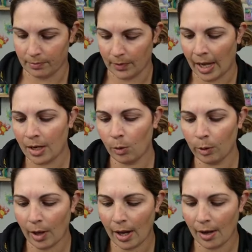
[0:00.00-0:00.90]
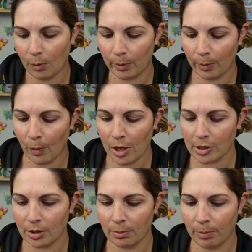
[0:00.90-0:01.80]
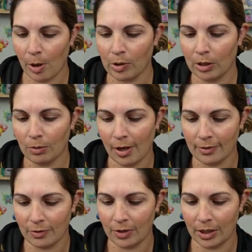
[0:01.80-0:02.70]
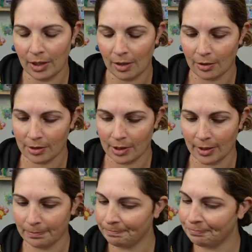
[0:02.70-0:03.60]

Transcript: I know we uh, we've been watching PokéRev's videos and